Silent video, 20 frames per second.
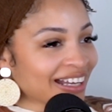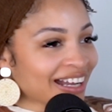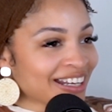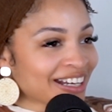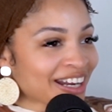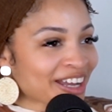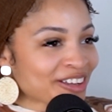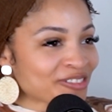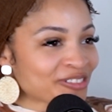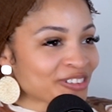And
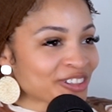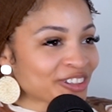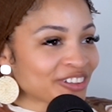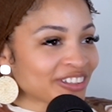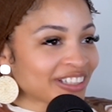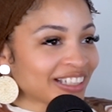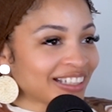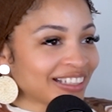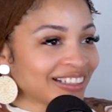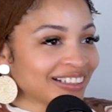I feel
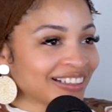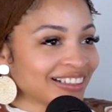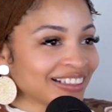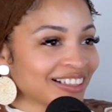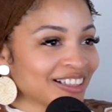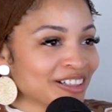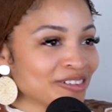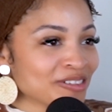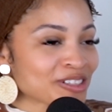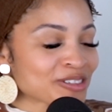like
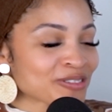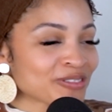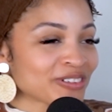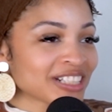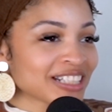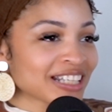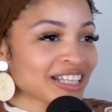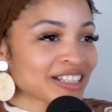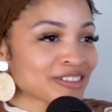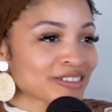it's
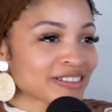funny that you